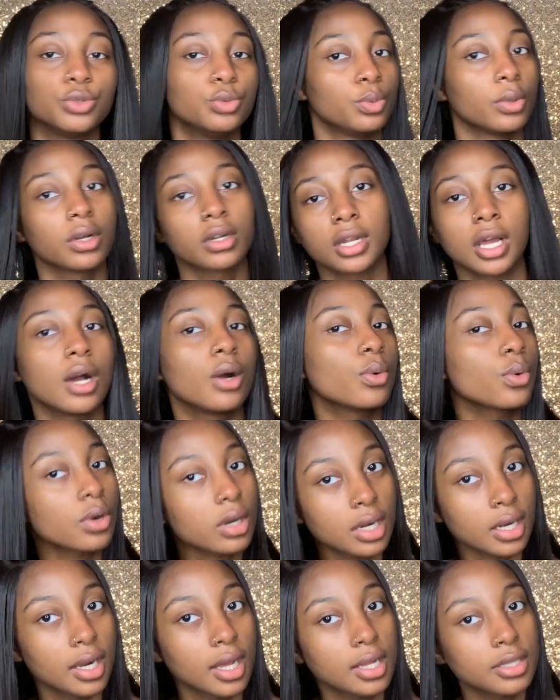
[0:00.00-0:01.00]
you were not
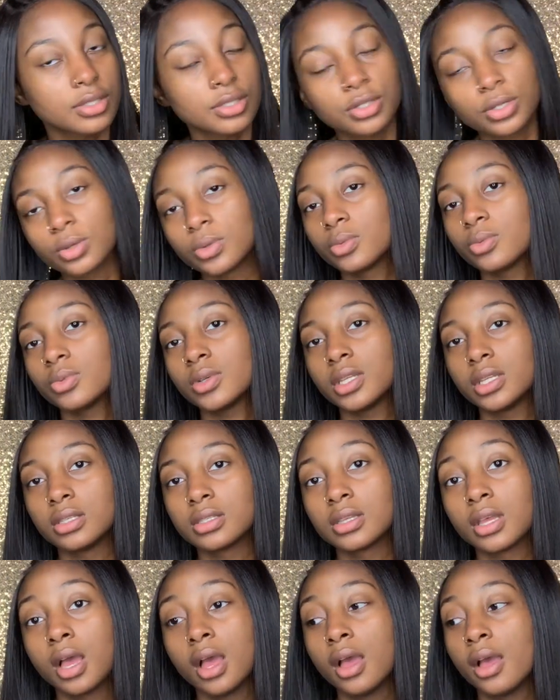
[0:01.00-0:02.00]
organized. So it
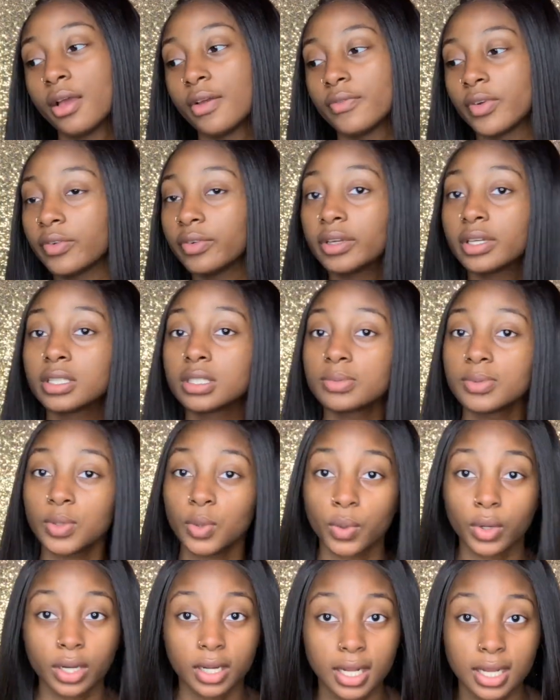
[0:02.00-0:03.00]
is very good to be
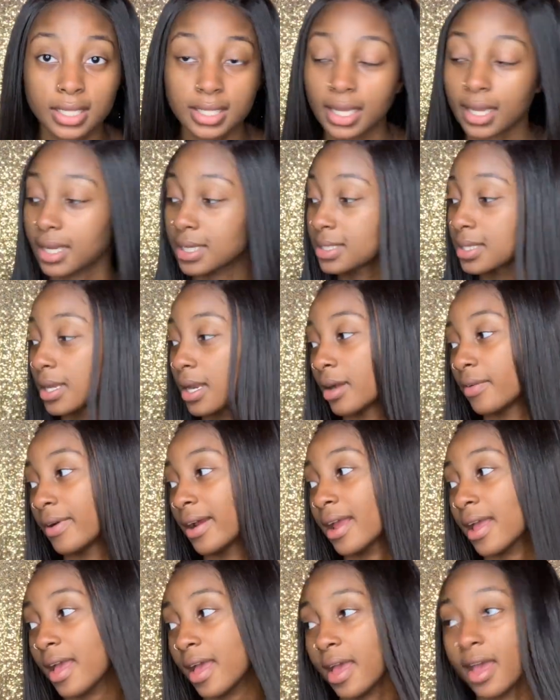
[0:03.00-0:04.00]
organized. Like I said, I
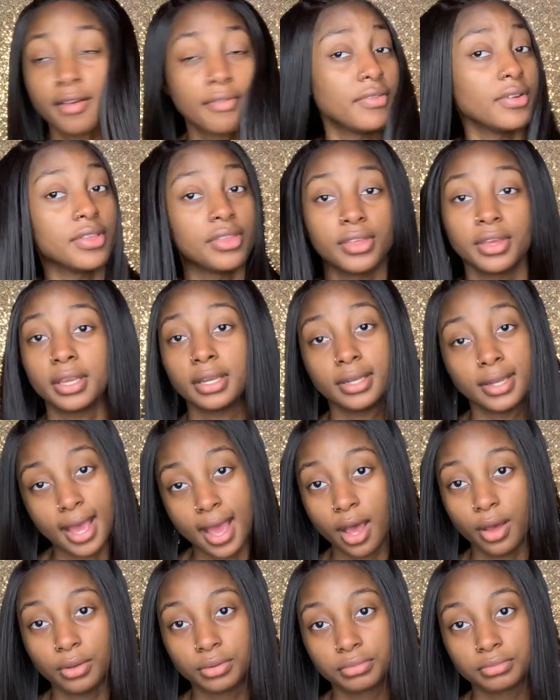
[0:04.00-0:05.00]
write everything
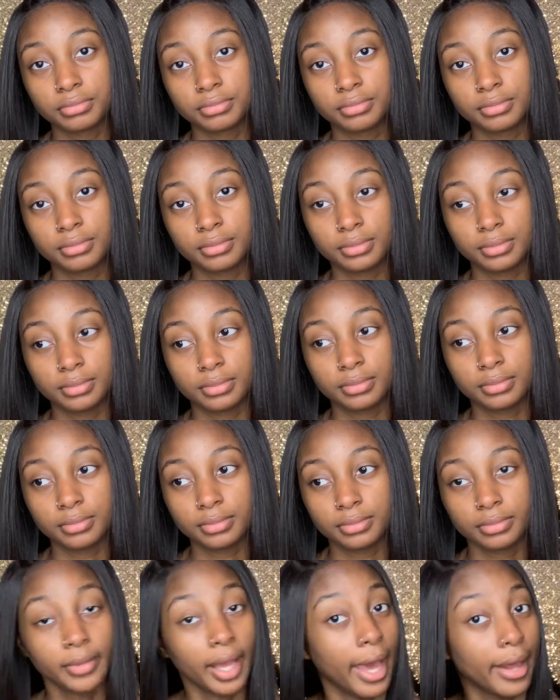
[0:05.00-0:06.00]
down.
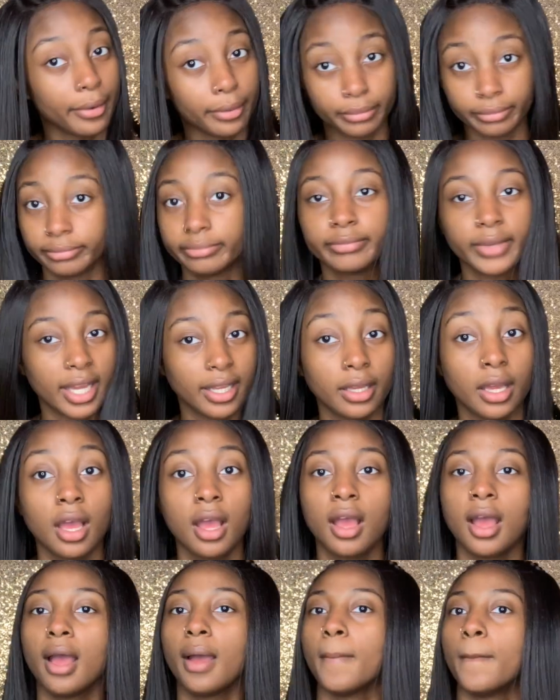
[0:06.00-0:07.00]
I don't, I,
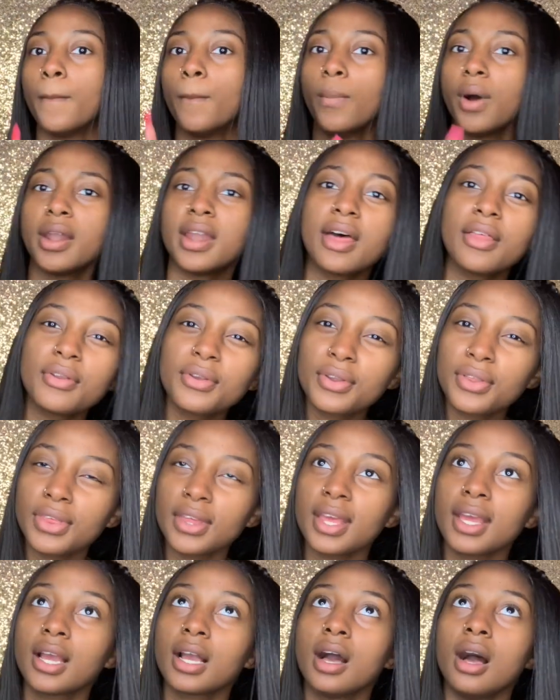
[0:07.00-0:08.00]
another
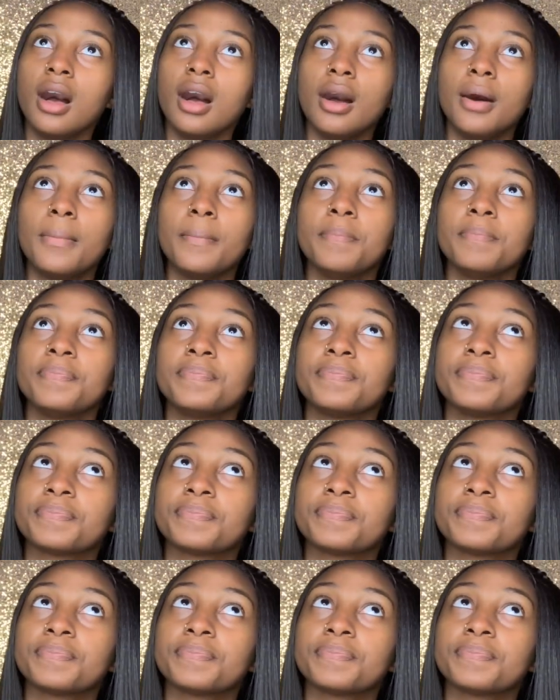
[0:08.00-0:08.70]
thing, um,